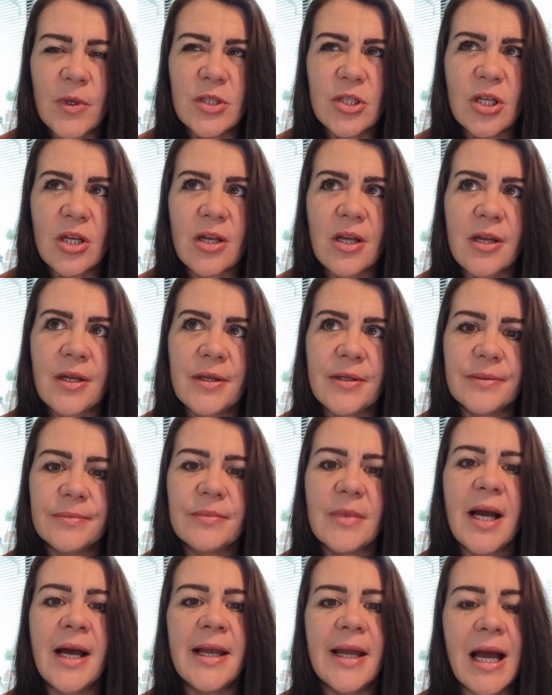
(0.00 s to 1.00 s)
which
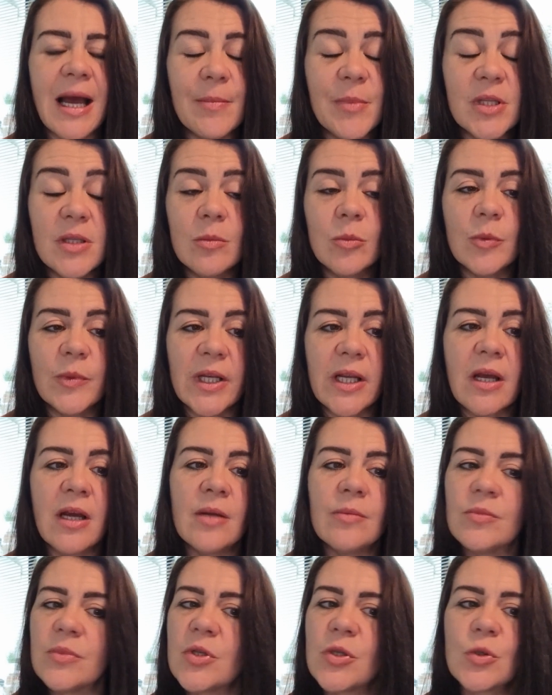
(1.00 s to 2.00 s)
I am at the moment.
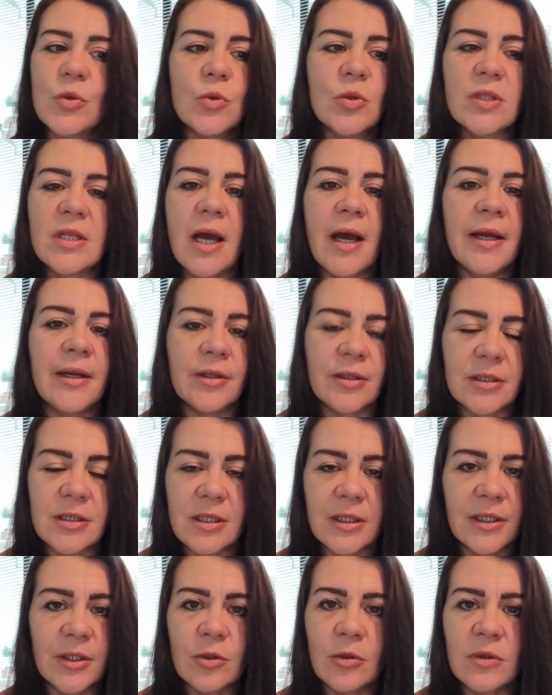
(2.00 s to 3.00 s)
I'm so
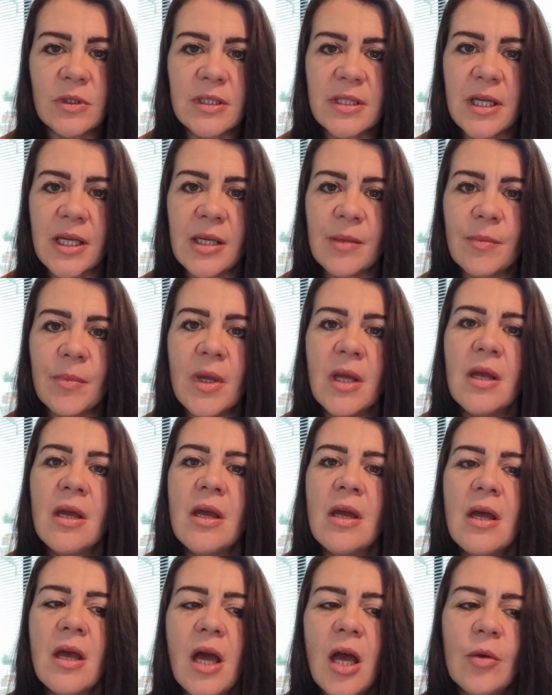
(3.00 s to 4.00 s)
tired, like, all the time.
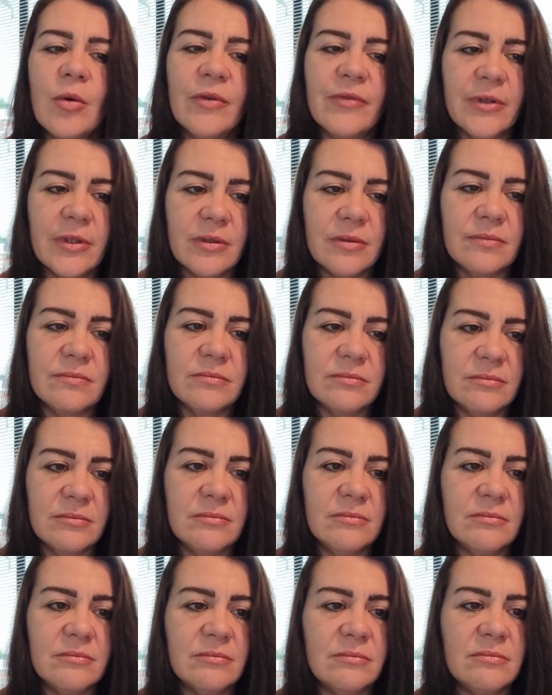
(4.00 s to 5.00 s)
However,
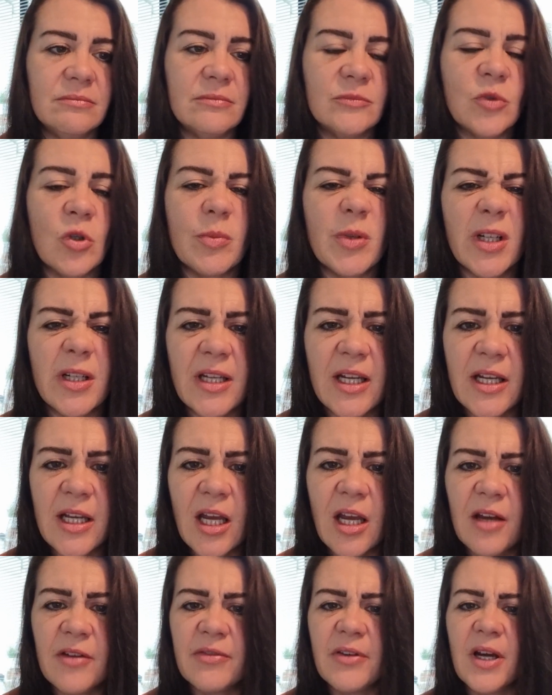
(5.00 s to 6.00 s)
Robert and I
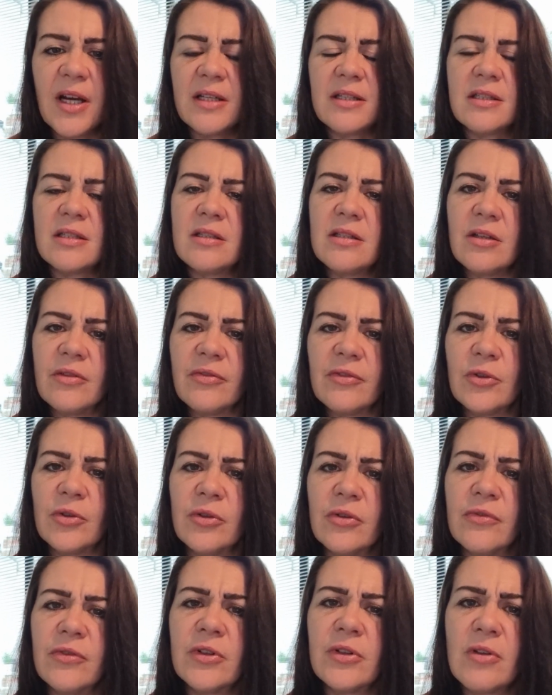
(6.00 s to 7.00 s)
have had the
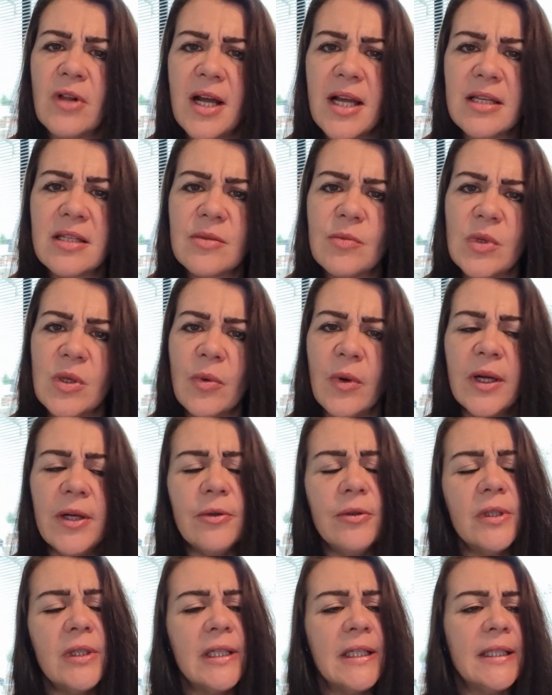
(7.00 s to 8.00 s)
flu for the last wee
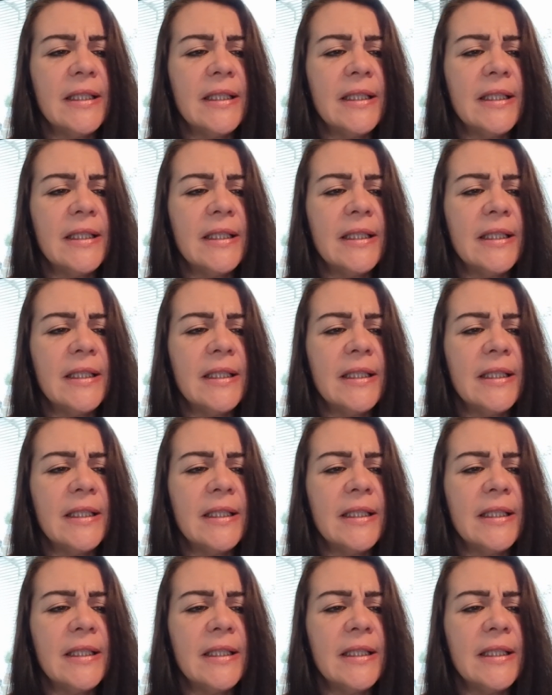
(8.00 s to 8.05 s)
while,